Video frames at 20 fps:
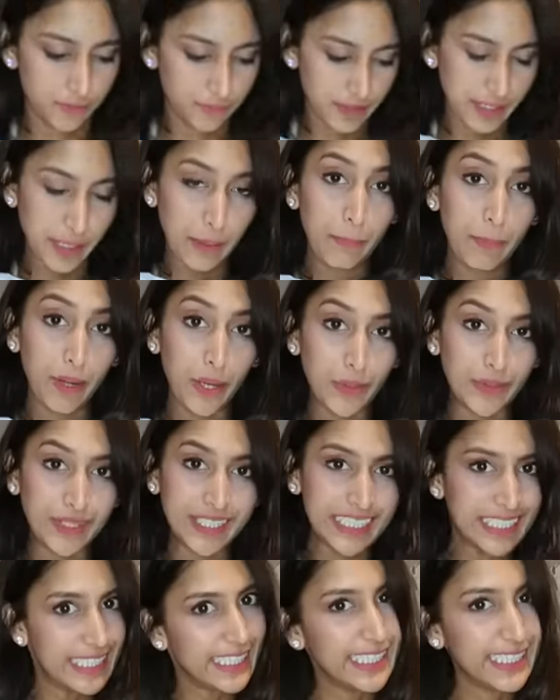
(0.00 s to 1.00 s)
you feeling
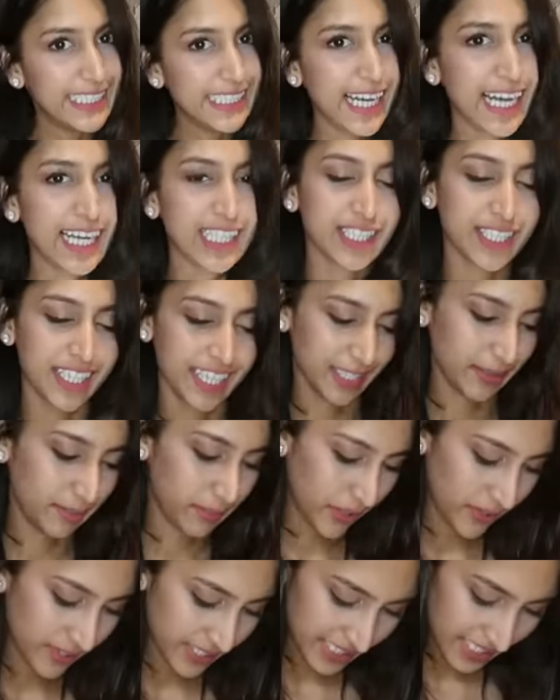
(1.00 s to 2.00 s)
bloated, hashtag the
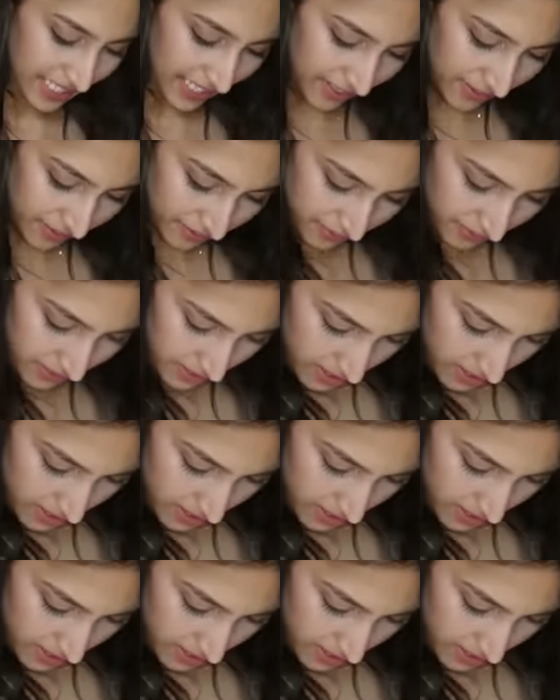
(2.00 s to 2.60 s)
bloated life.